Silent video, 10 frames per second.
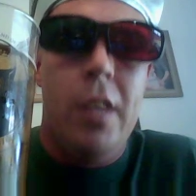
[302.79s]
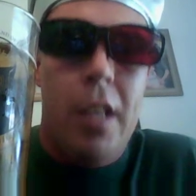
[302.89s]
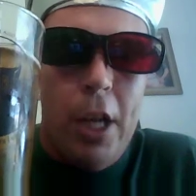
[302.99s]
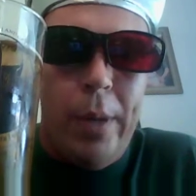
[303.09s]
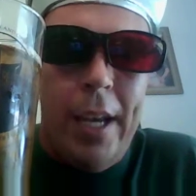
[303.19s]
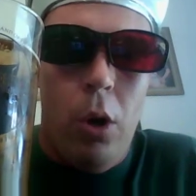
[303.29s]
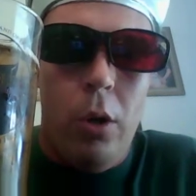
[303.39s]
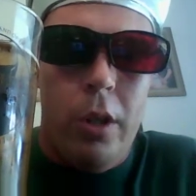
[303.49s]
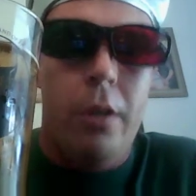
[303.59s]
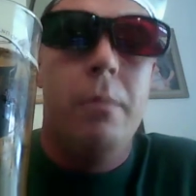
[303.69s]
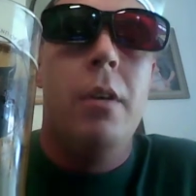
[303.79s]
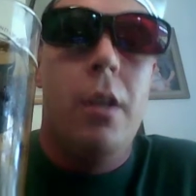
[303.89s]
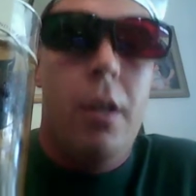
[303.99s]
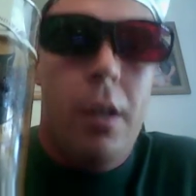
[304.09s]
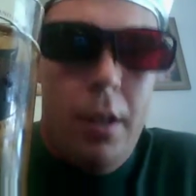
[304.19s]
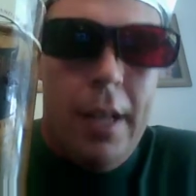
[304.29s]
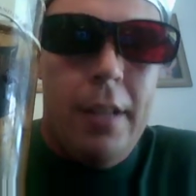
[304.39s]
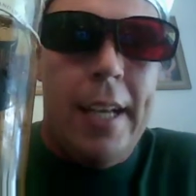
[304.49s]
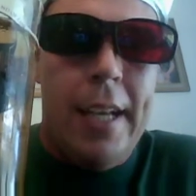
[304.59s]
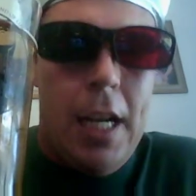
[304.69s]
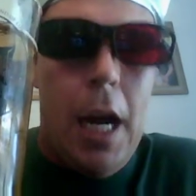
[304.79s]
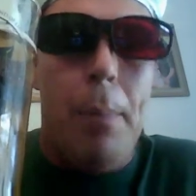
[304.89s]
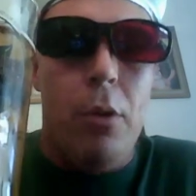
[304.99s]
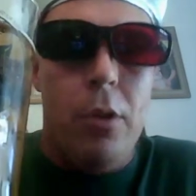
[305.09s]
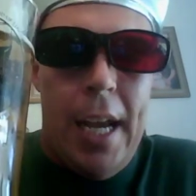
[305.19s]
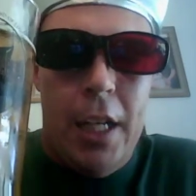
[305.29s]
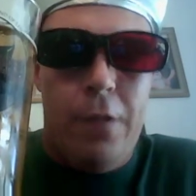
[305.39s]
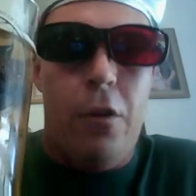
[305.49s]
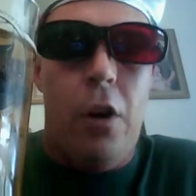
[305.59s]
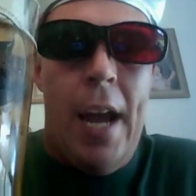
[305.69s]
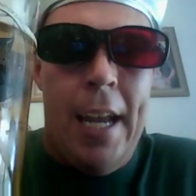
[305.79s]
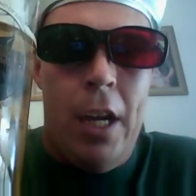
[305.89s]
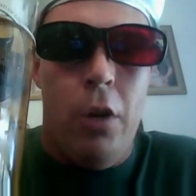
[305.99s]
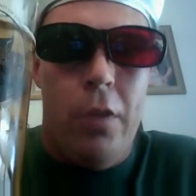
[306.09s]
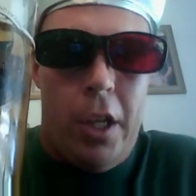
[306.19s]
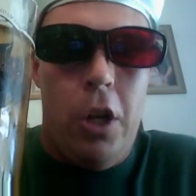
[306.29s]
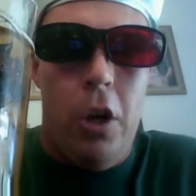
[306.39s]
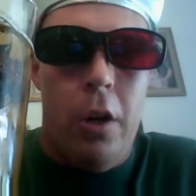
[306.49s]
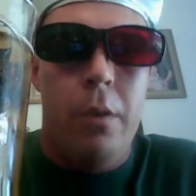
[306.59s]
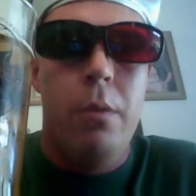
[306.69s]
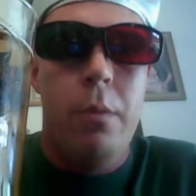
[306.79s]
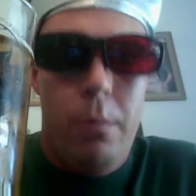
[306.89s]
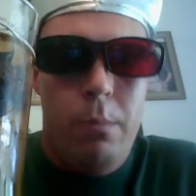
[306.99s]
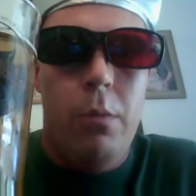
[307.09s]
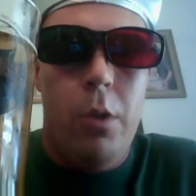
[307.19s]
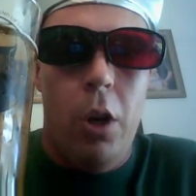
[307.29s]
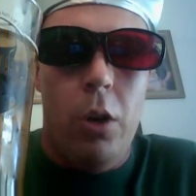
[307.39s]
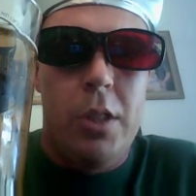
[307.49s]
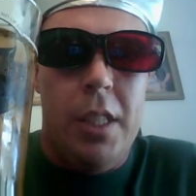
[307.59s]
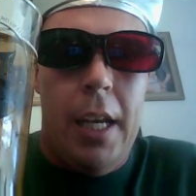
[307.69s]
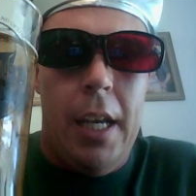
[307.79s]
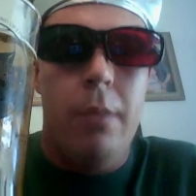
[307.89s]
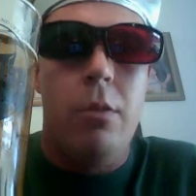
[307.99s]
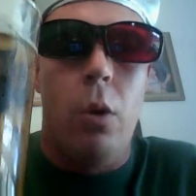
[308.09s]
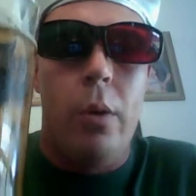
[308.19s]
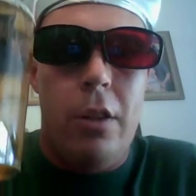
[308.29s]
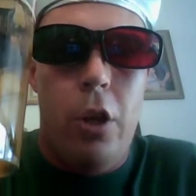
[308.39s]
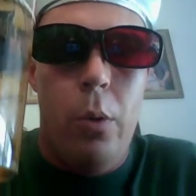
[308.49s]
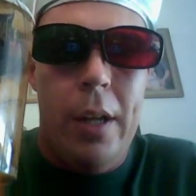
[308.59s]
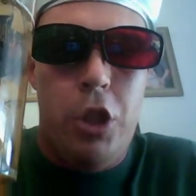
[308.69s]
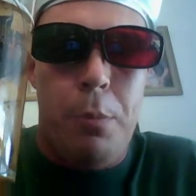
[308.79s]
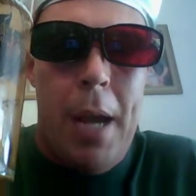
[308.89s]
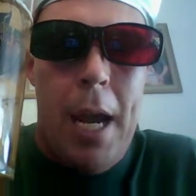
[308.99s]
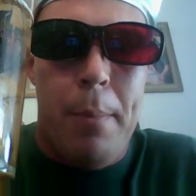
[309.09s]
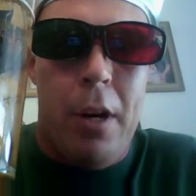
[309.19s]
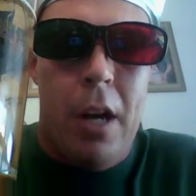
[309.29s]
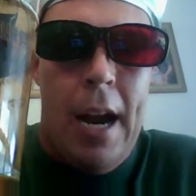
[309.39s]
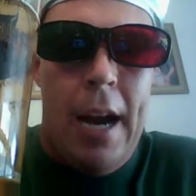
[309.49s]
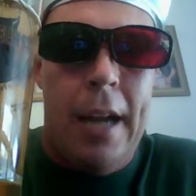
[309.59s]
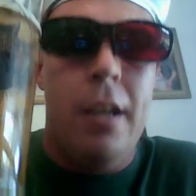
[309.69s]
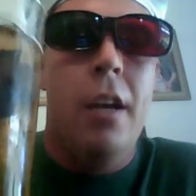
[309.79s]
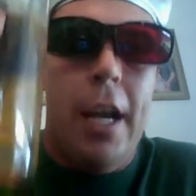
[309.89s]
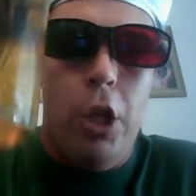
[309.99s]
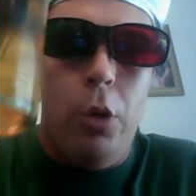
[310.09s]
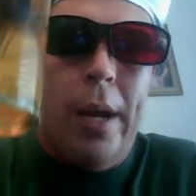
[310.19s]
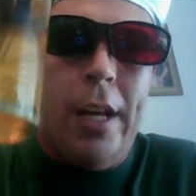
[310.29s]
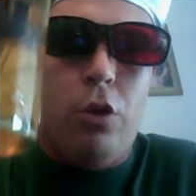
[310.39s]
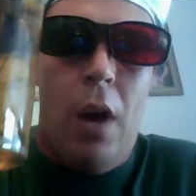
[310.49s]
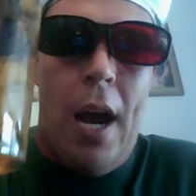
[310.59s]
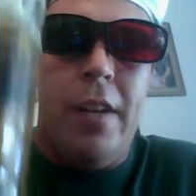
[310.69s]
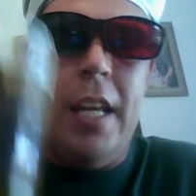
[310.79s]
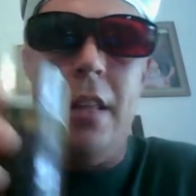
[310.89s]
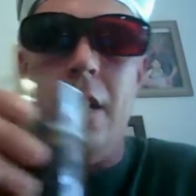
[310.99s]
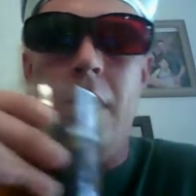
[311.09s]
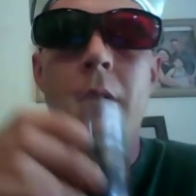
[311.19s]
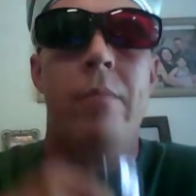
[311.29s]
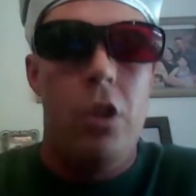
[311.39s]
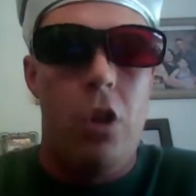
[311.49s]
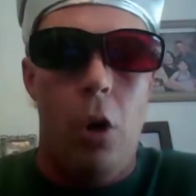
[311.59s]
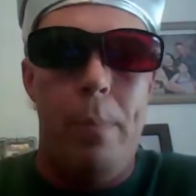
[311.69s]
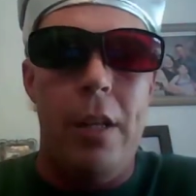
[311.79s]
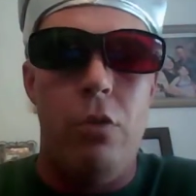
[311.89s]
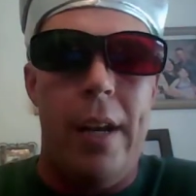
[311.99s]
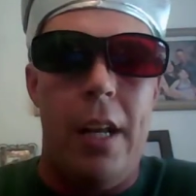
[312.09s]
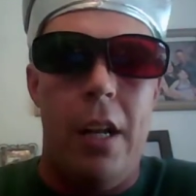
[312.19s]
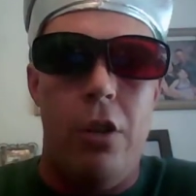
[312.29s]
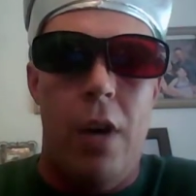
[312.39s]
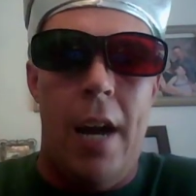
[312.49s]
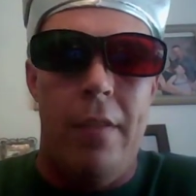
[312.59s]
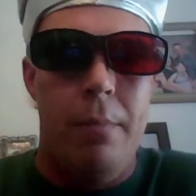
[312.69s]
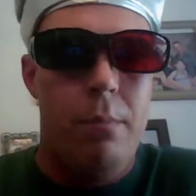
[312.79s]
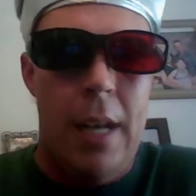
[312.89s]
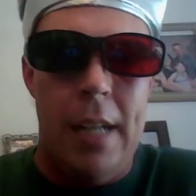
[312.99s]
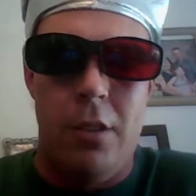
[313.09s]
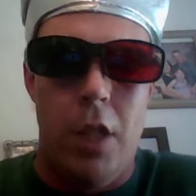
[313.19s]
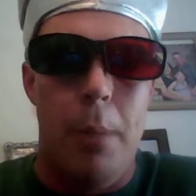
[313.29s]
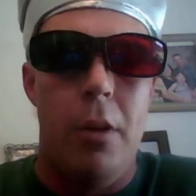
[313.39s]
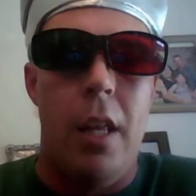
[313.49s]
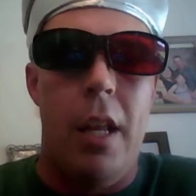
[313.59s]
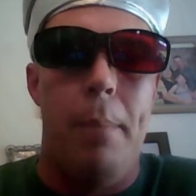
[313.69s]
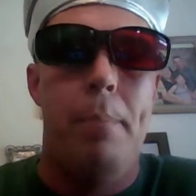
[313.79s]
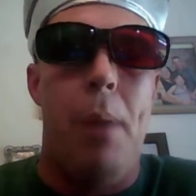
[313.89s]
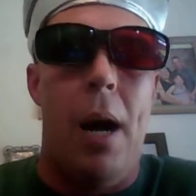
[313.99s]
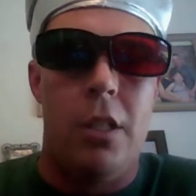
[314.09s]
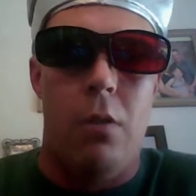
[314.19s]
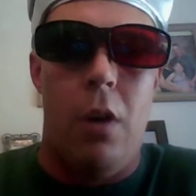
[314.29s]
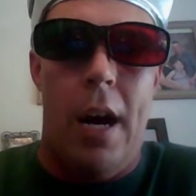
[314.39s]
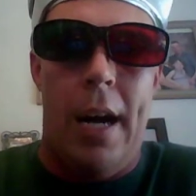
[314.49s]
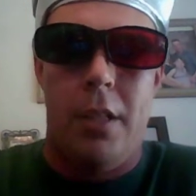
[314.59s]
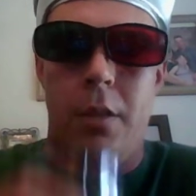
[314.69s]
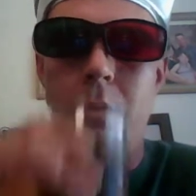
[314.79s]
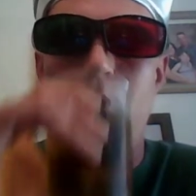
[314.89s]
as we get older, it takes a couple days for a hangover to cure. You'll see. Don't get too shmammered, aight? And you ain't driving either. Don't be drinking and driving. That's dumber than a box of rocks.